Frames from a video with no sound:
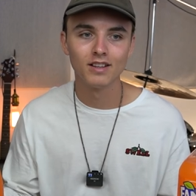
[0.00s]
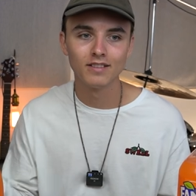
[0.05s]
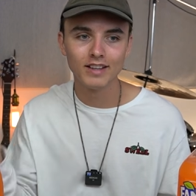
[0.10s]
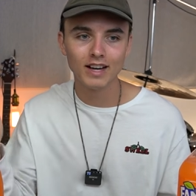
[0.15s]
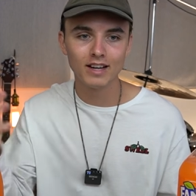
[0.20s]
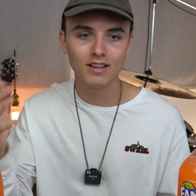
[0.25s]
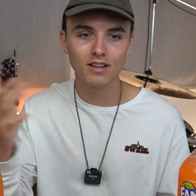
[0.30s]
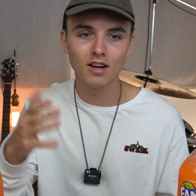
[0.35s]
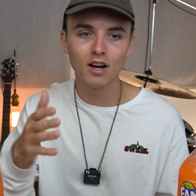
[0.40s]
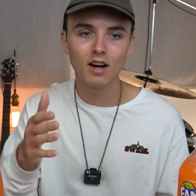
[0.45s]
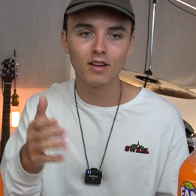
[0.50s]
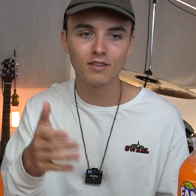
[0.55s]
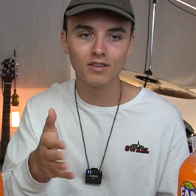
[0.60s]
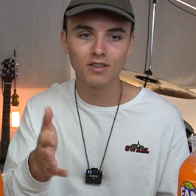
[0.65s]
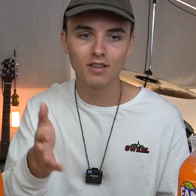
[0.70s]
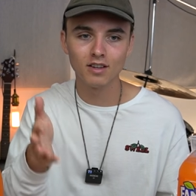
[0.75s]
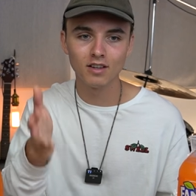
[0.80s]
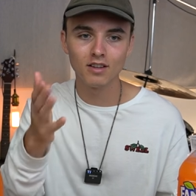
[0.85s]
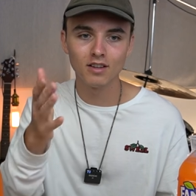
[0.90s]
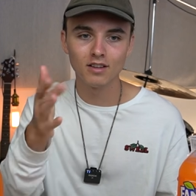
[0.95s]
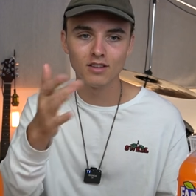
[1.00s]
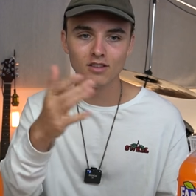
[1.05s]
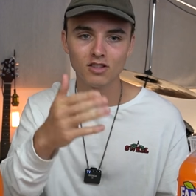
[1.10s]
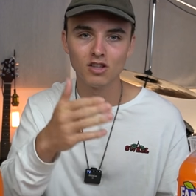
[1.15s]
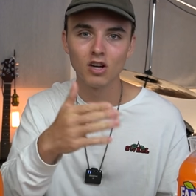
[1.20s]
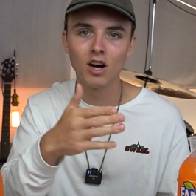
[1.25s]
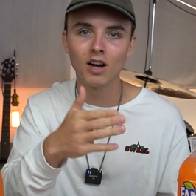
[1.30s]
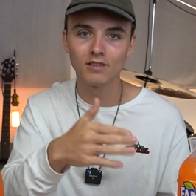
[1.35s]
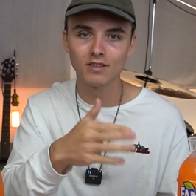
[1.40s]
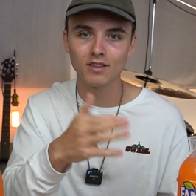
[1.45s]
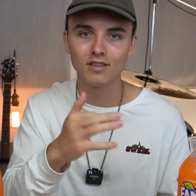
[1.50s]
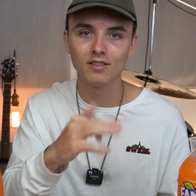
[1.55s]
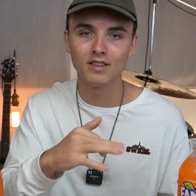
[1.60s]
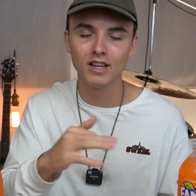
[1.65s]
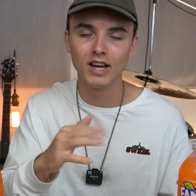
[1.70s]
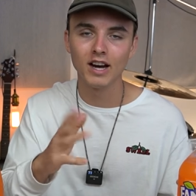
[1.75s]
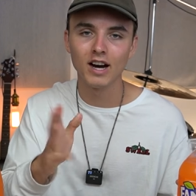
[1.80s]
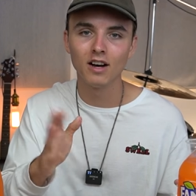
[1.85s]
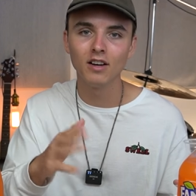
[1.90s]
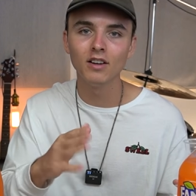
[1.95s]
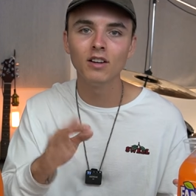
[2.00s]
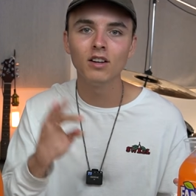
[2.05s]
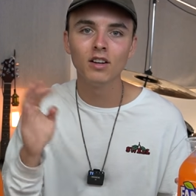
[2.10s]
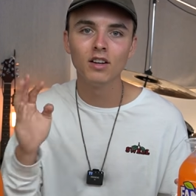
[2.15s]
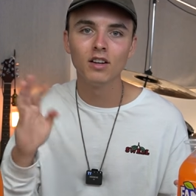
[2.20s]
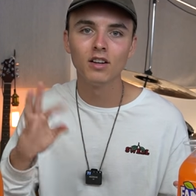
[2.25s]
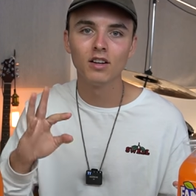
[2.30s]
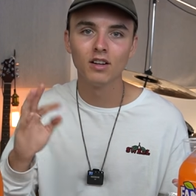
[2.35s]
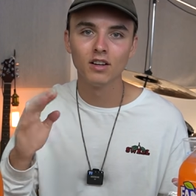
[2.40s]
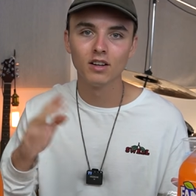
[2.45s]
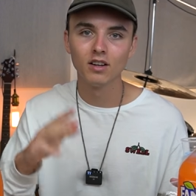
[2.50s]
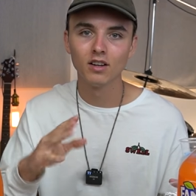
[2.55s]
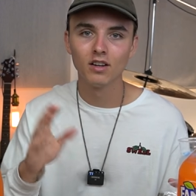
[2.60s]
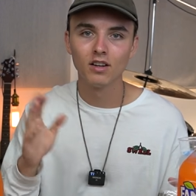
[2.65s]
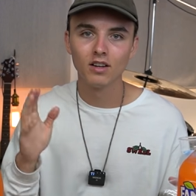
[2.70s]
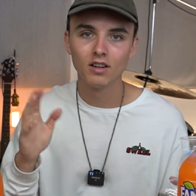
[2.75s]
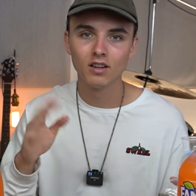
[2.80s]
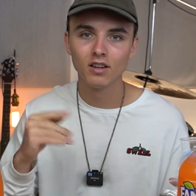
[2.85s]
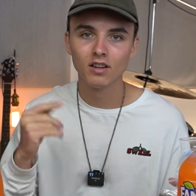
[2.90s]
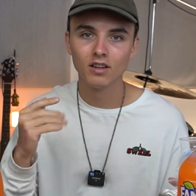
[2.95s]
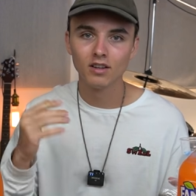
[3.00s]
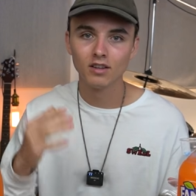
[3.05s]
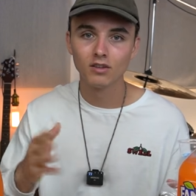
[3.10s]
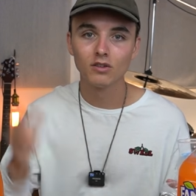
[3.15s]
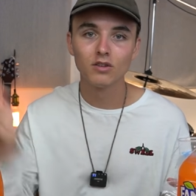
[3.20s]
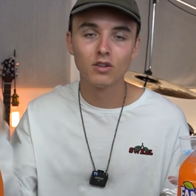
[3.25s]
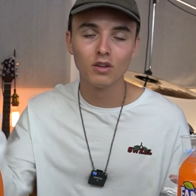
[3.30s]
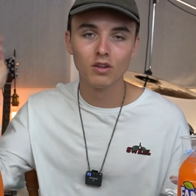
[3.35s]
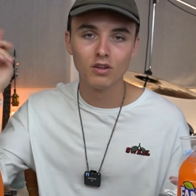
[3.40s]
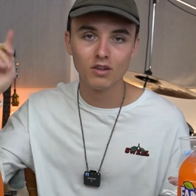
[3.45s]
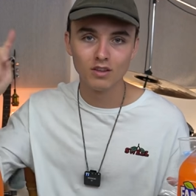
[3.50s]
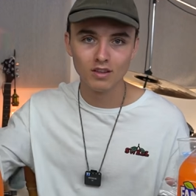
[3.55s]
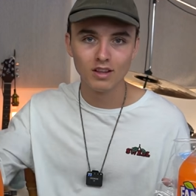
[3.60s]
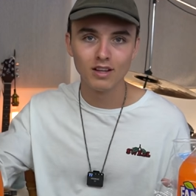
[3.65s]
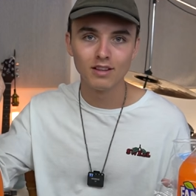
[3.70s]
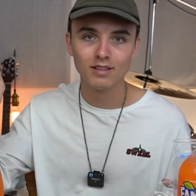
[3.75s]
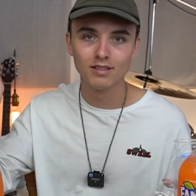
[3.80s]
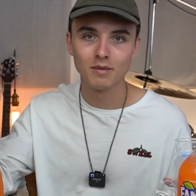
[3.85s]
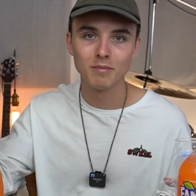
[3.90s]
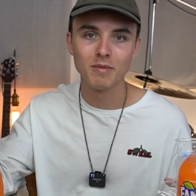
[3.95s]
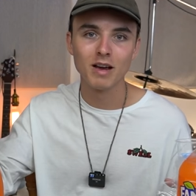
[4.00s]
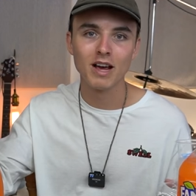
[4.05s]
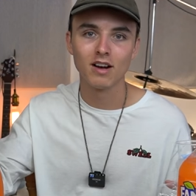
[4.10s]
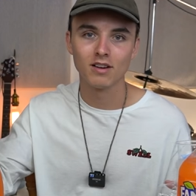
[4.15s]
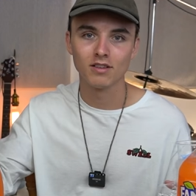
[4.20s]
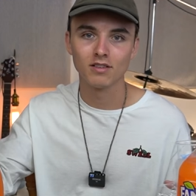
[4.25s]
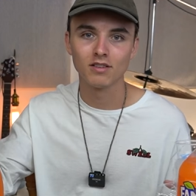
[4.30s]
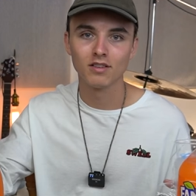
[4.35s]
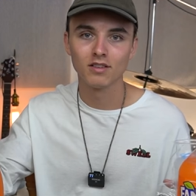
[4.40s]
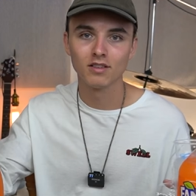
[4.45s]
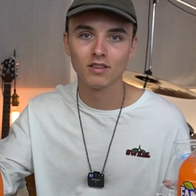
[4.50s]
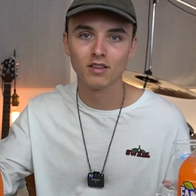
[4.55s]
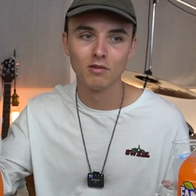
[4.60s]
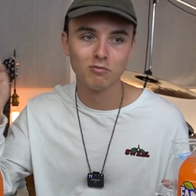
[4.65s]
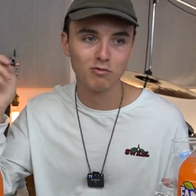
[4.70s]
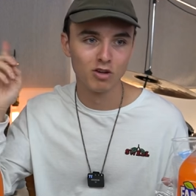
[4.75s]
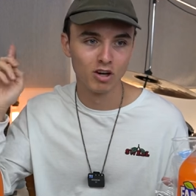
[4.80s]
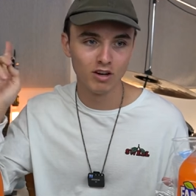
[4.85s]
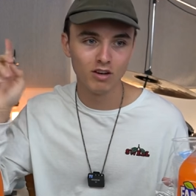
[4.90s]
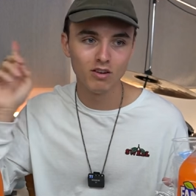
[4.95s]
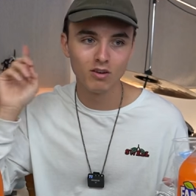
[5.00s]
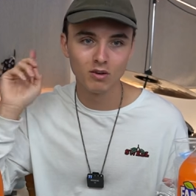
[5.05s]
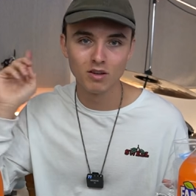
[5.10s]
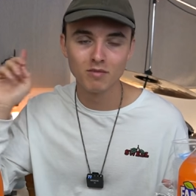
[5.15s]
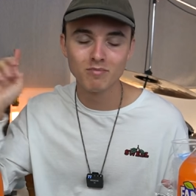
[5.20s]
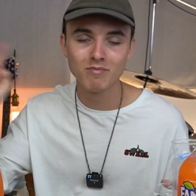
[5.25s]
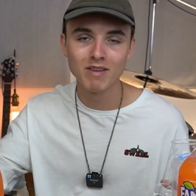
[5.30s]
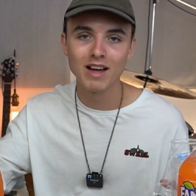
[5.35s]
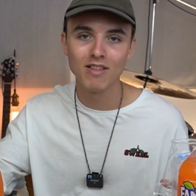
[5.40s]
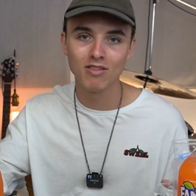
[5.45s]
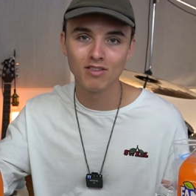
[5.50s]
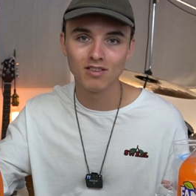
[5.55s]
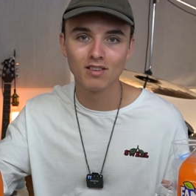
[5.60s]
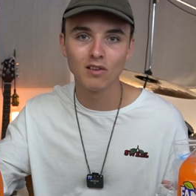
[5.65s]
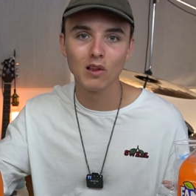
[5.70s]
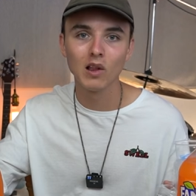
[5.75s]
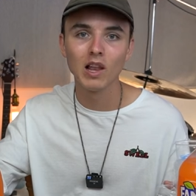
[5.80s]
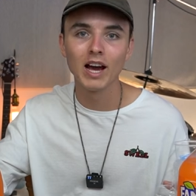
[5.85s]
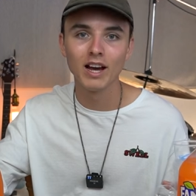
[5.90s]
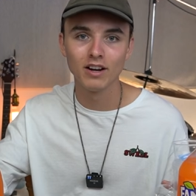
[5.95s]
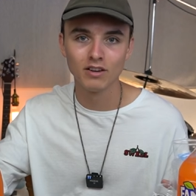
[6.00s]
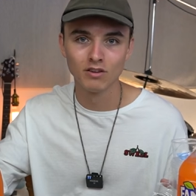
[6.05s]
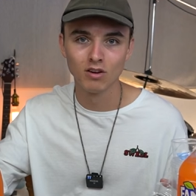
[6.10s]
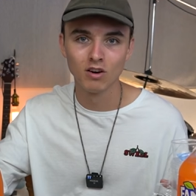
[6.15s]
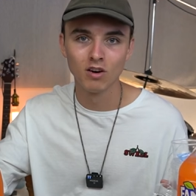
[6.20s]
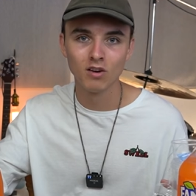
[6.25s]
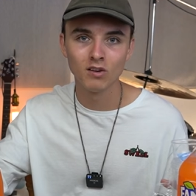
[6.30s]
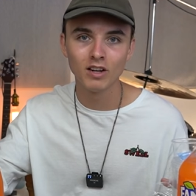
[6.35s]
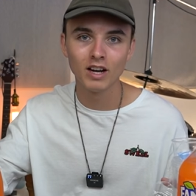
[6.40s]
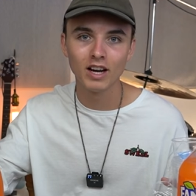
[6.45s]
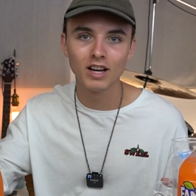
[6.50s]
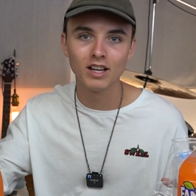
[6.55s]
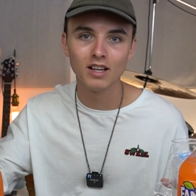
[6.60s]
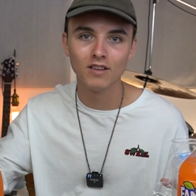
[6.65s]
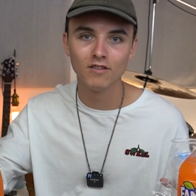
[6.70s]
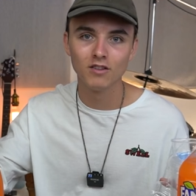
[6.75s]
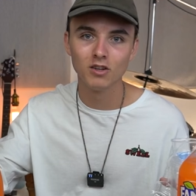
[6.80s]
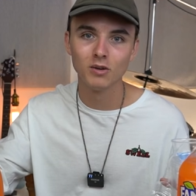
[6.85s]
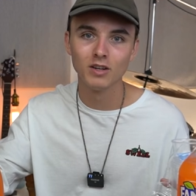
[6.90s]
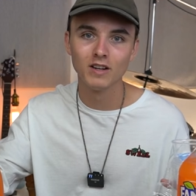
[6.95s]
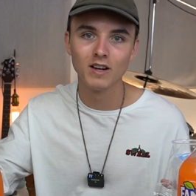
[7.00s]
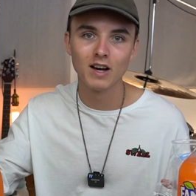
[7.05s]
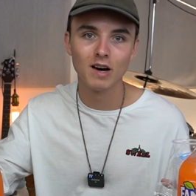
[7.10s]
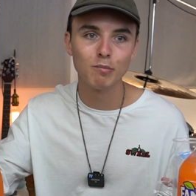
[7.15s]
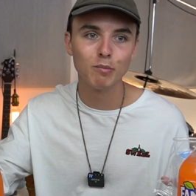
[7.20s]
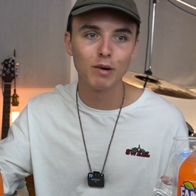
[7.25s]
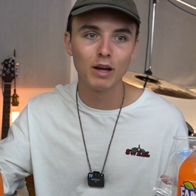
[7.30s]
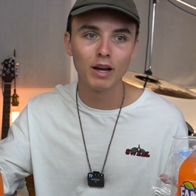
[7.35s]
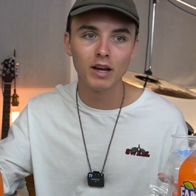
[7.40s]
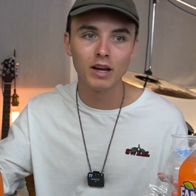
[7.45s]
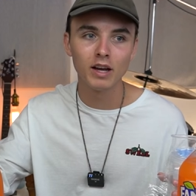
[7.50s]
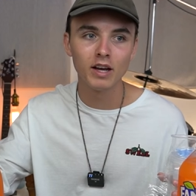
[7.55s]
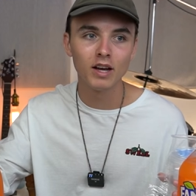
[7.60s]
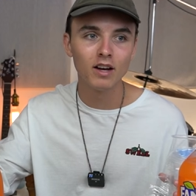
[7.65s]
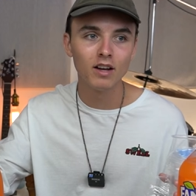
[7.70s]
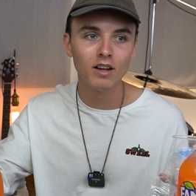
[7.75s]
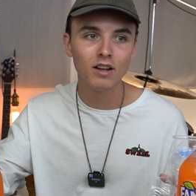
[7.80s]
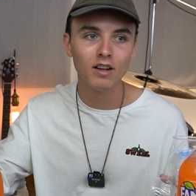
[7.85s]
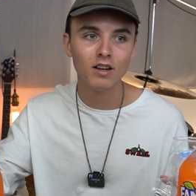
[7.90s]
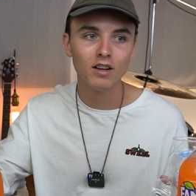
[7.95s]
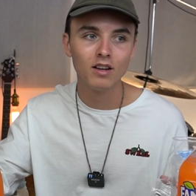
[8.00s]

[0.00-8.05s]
That cuts the chances down to this amount. I'm going to do the maths later on and give you a number here,